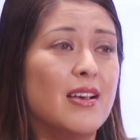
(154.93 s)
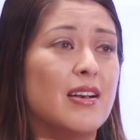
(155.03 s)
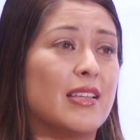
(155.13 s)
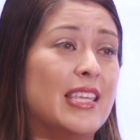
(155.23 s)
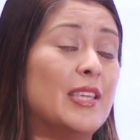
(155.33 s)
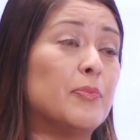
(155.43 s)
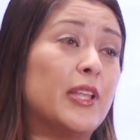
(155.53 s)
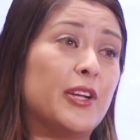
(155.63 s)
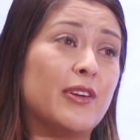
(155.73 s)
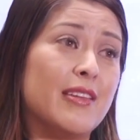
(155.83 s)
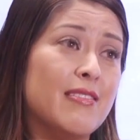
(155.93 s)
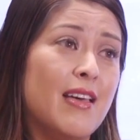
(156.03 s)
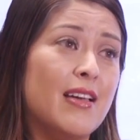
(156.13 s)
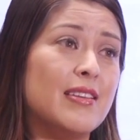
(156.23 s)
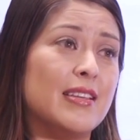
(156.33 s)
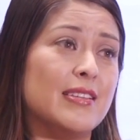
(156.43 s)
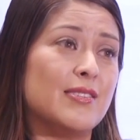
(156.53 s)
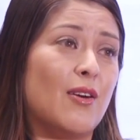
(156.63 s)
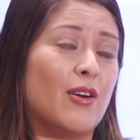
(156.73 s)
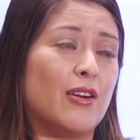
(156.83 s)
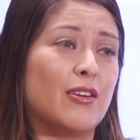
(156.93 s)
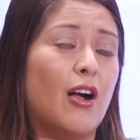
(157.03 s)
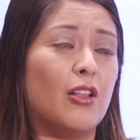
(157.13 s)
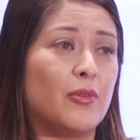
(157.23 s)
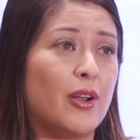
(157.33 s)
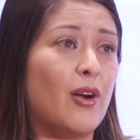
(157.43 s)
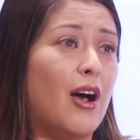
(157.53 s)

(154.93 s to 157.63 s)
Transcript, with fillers: A key player in that is our Colorado